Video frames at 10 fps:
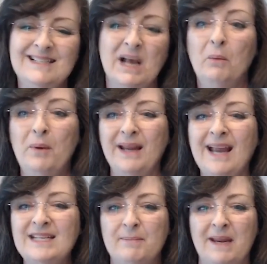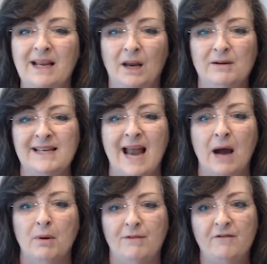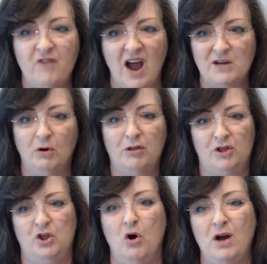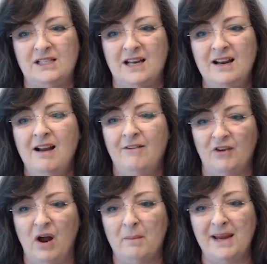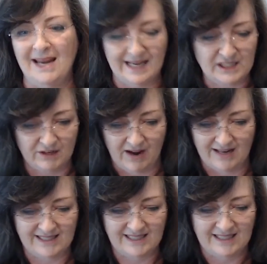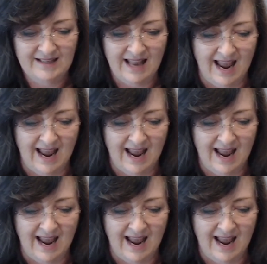So we're going to be closing out with a final thought from each of us.